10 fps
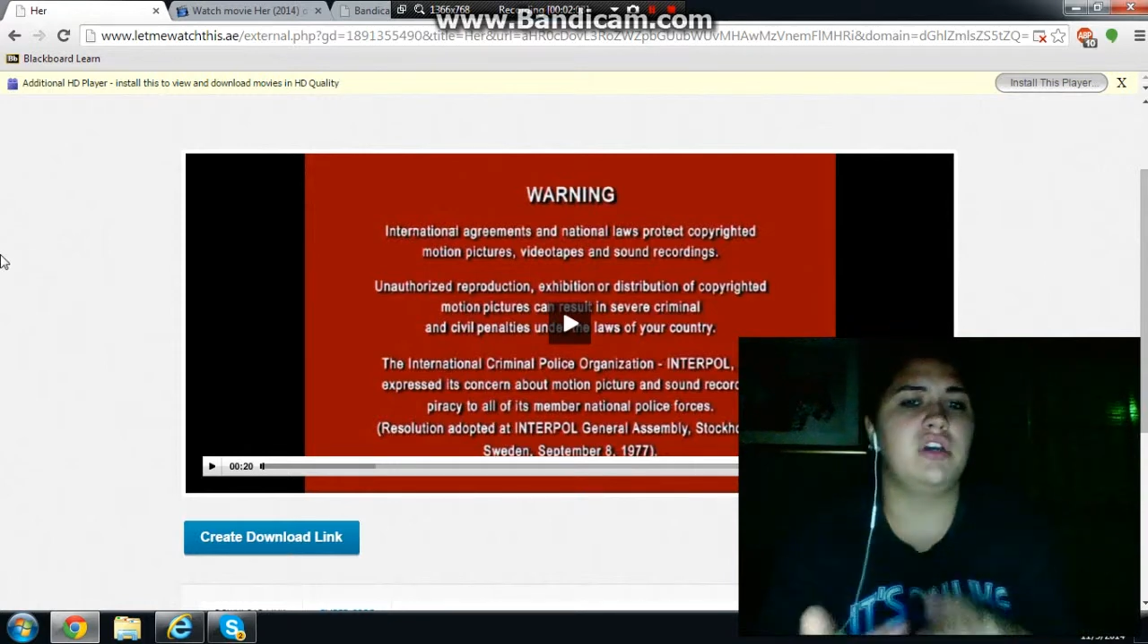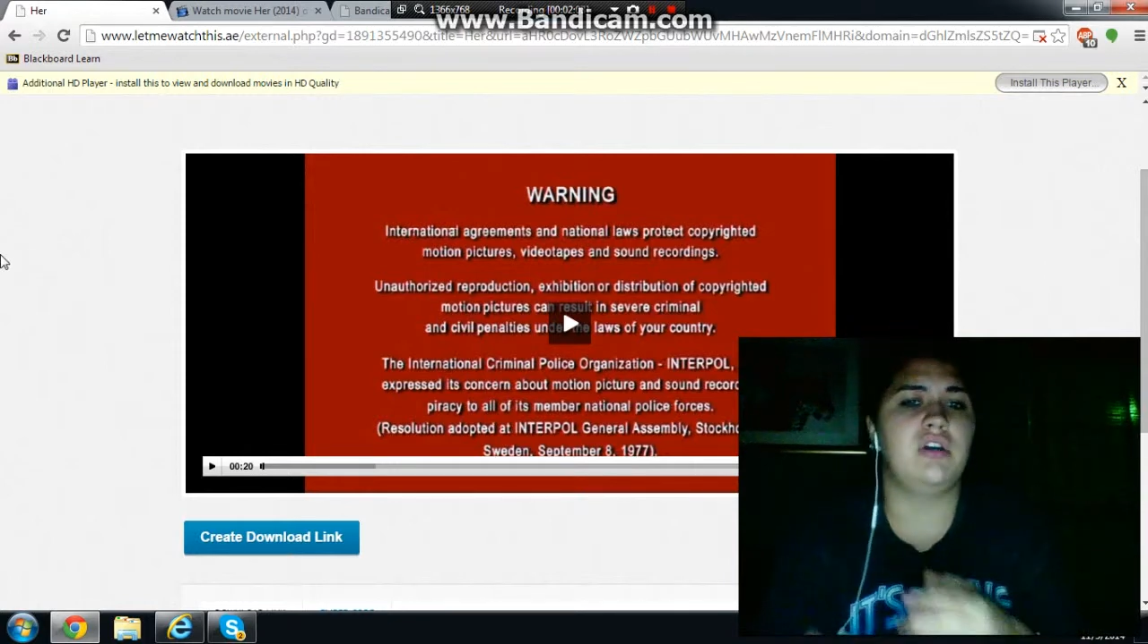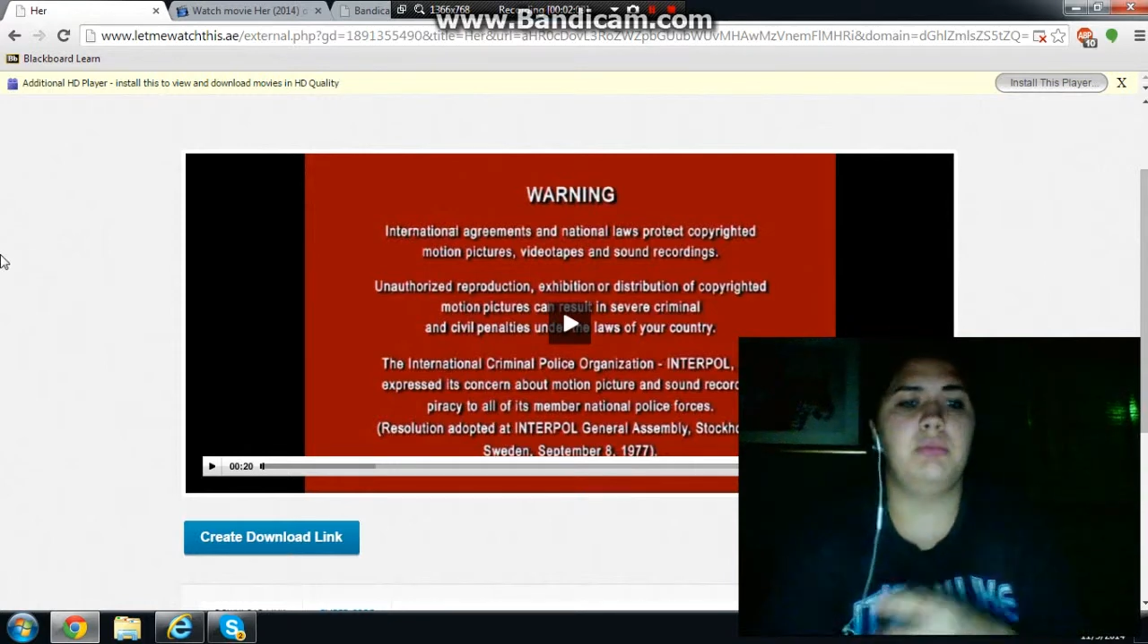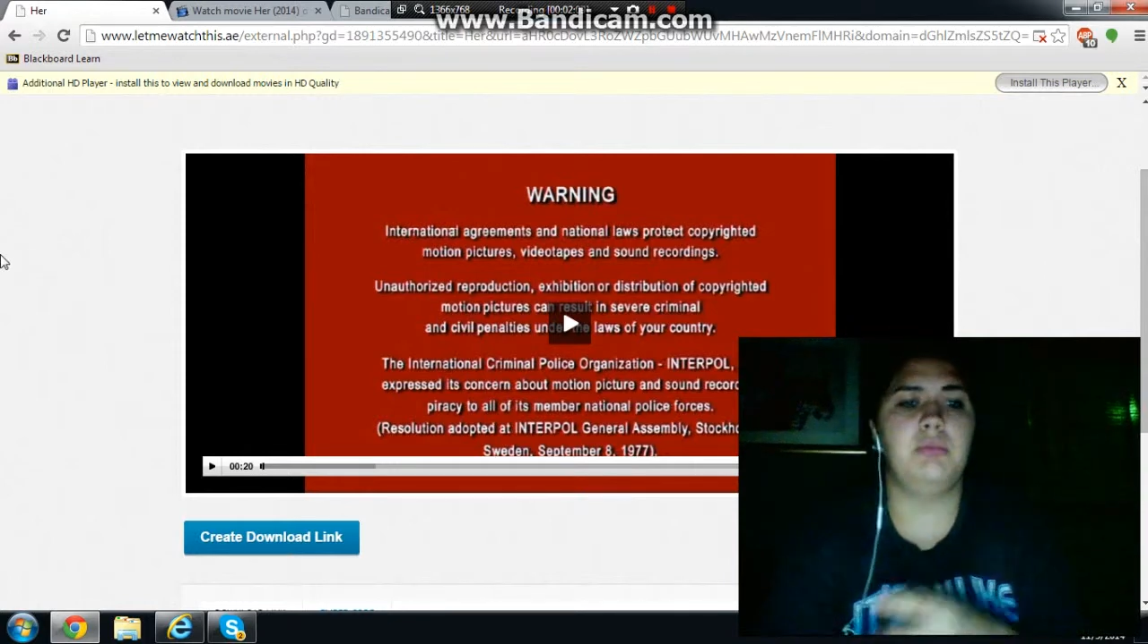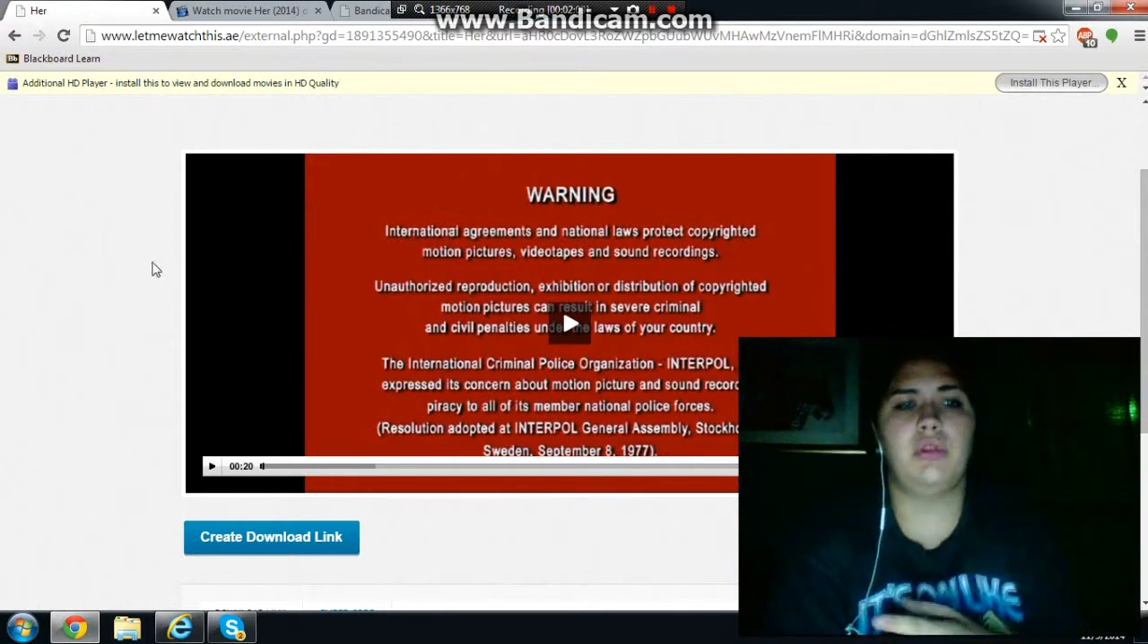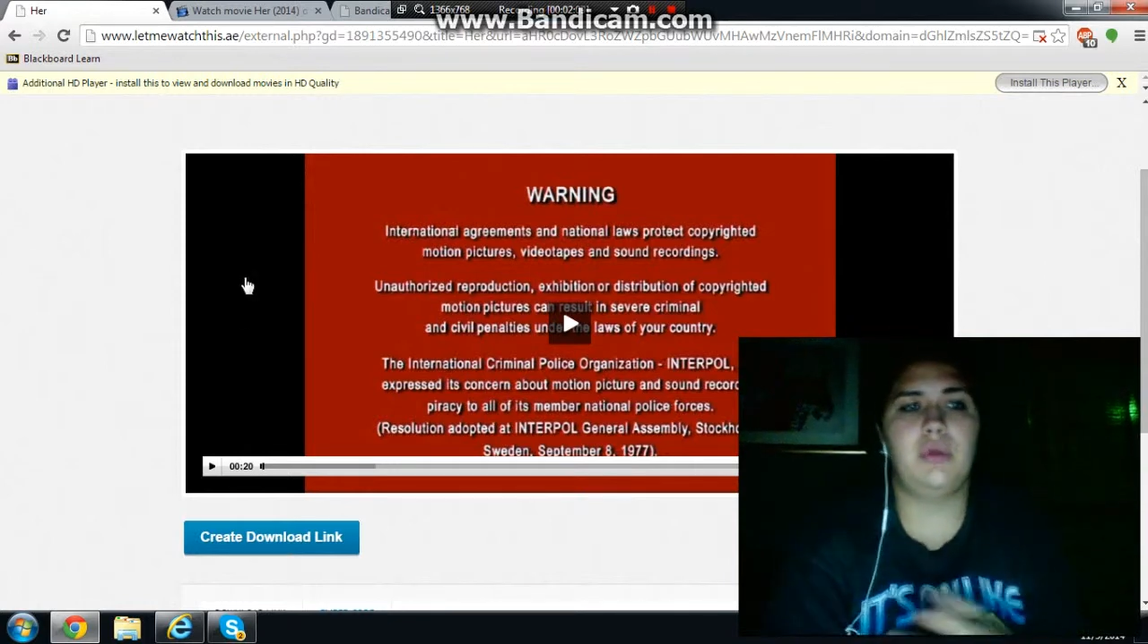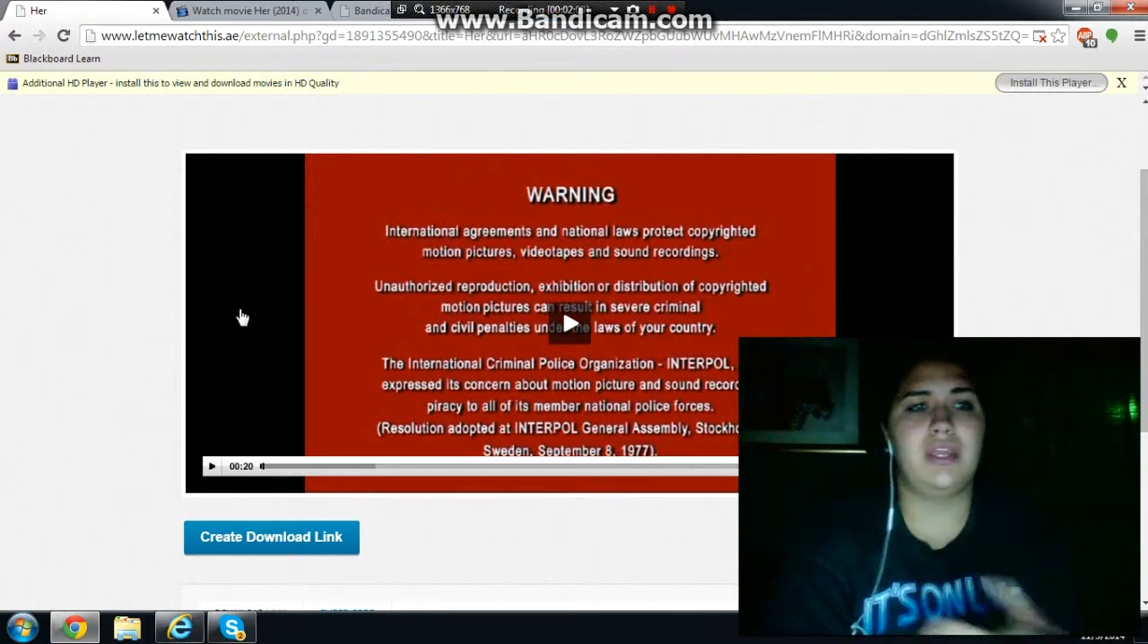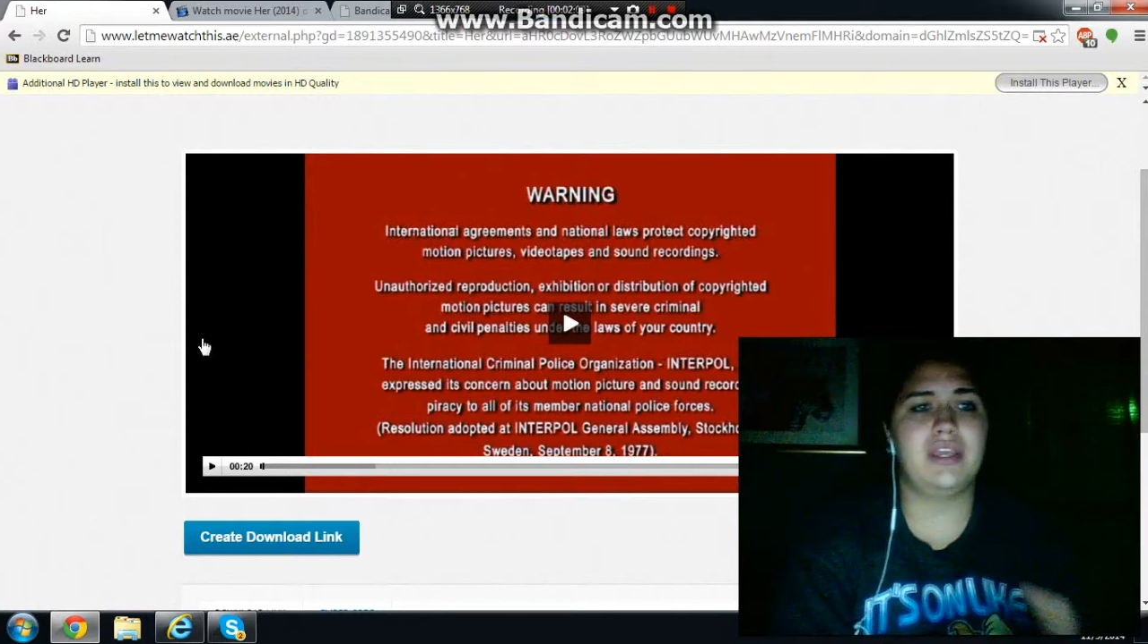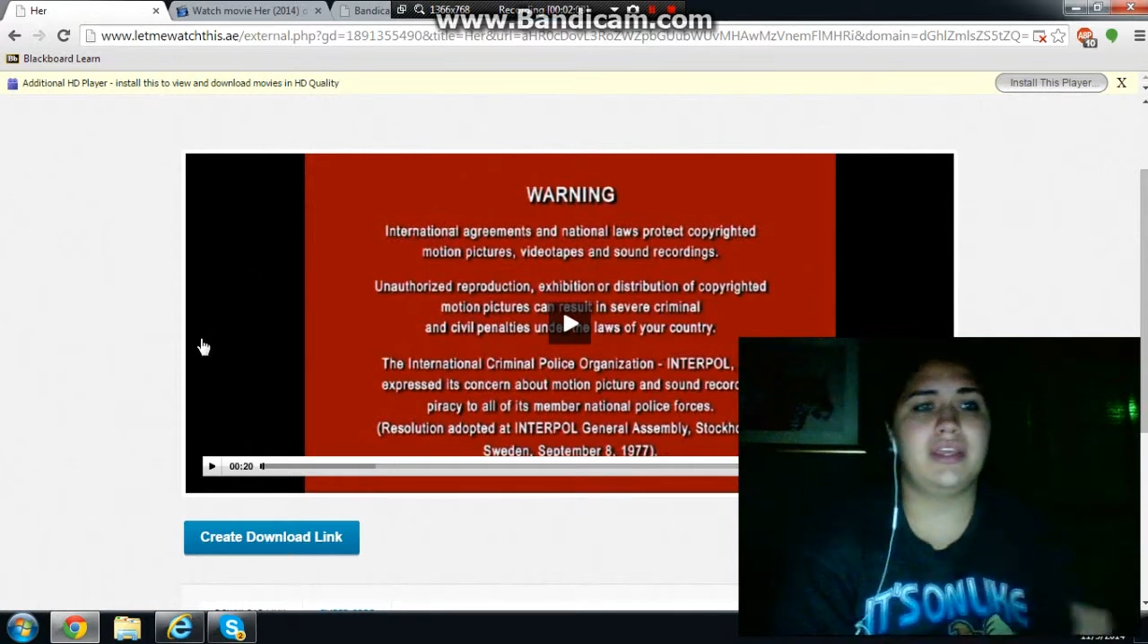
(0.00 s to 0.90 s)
up and loading.